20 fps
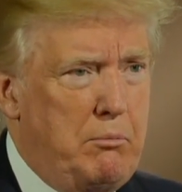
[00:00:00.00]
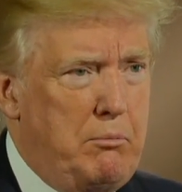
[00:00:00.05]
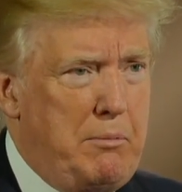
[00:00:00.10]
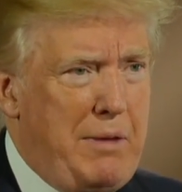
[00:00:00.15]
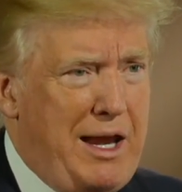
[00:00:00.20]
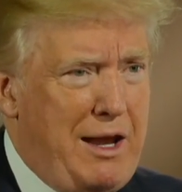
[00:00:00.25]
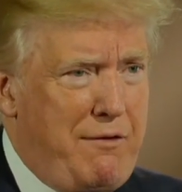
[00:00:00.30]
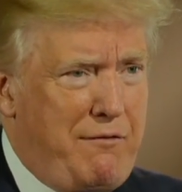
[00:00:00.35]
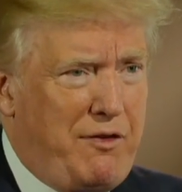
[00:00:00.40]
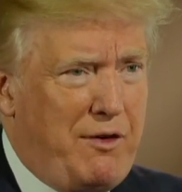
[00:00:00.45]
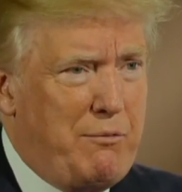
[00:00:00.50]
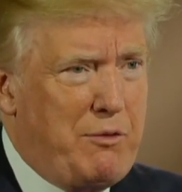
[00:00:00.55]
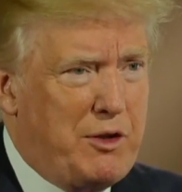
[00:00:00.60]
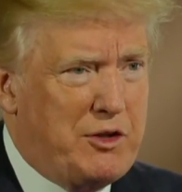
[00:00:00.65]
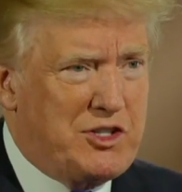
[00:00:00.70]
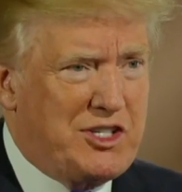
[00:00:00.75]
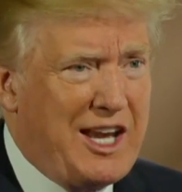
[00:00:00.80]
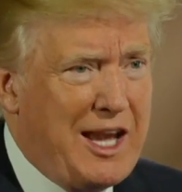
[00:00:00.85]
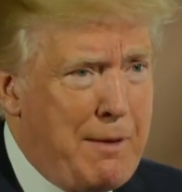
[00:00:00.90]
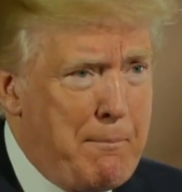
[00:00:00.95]
made from
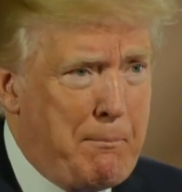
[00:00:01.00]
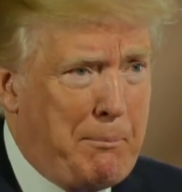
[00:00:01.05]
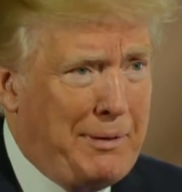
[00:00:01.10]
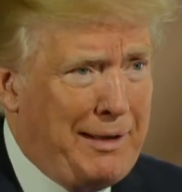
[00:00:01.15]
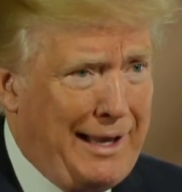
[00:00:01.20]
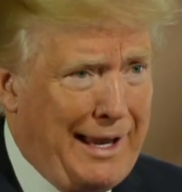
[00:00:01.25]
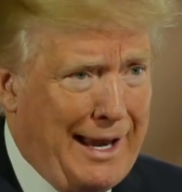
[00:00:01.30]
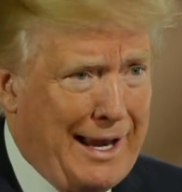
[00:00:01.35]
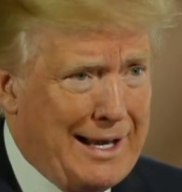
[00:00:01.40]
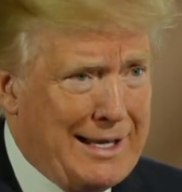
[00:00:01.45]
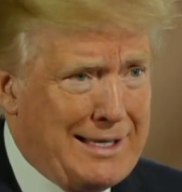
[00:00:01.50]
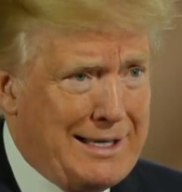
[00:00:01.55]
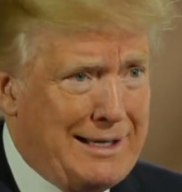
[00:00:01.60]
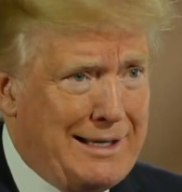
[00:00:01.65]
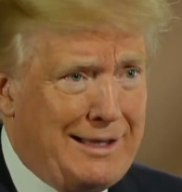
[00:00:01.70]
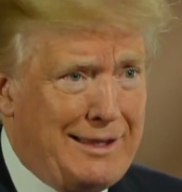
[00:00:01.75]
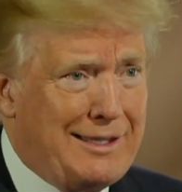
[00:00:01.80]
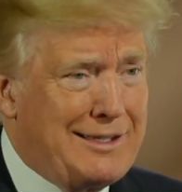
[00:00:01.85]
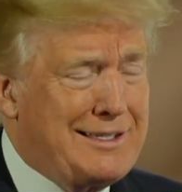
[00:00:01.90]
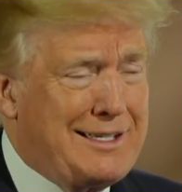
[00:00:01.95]
the same plant,
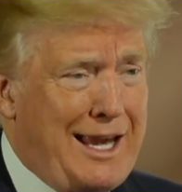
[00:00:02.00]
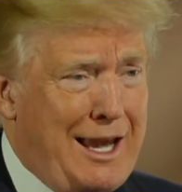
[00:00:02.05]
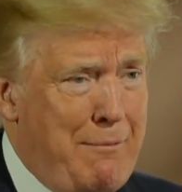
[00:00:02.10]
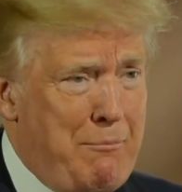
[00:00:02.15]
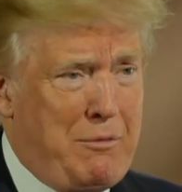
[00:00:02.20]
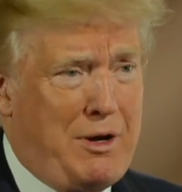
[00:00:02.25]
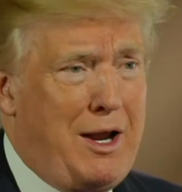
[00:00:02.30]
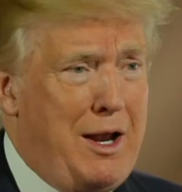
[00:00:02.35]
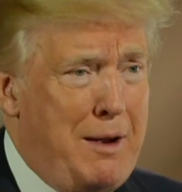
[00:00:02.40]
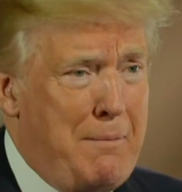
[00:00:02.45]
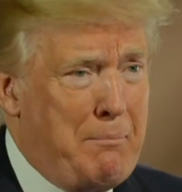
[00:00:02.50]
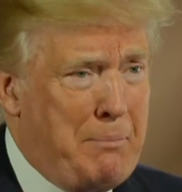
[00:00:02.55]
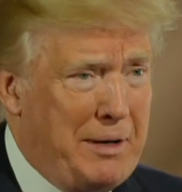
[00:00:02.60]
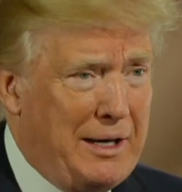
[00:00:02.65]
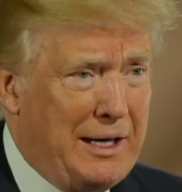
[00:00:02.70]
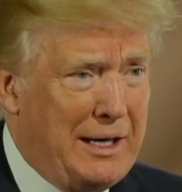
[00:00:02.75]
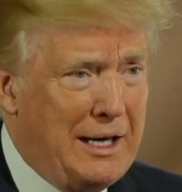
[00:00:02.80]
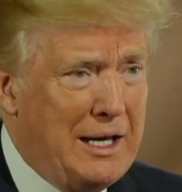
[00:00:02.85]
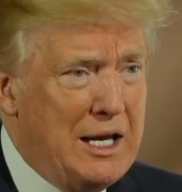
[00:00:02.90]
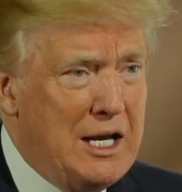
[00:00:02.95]
the same
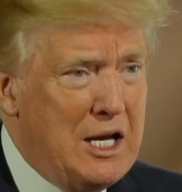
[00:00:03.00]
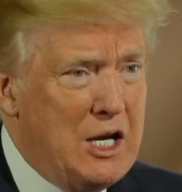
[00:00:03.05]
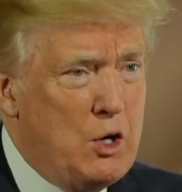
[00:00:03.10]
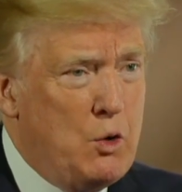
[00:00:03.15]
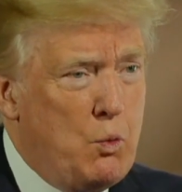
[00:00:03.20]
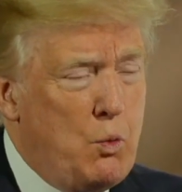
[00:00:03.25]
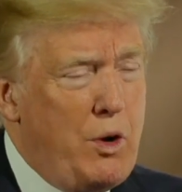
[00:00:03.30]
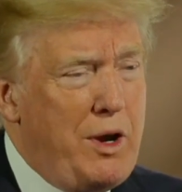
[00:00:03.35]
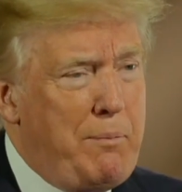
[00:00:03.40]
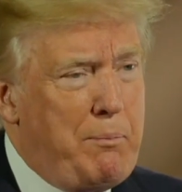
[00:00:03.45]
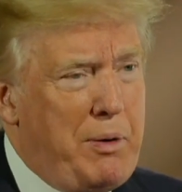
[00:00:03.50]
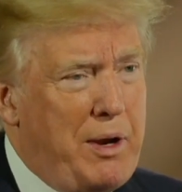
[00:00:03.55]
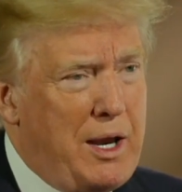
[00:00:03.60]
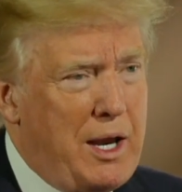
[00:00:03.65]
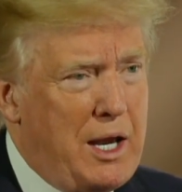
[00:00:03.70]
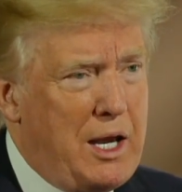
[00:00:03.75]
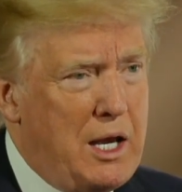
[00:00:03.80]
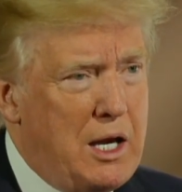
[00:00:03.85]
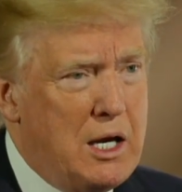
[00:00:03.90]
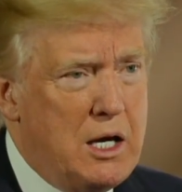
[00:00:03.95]
company. We
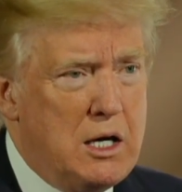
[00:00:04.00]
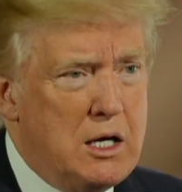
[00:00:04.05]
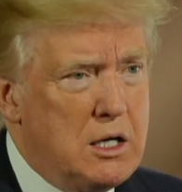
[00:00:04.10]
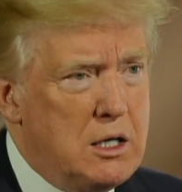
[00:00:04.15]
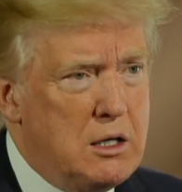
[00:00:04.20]
pay,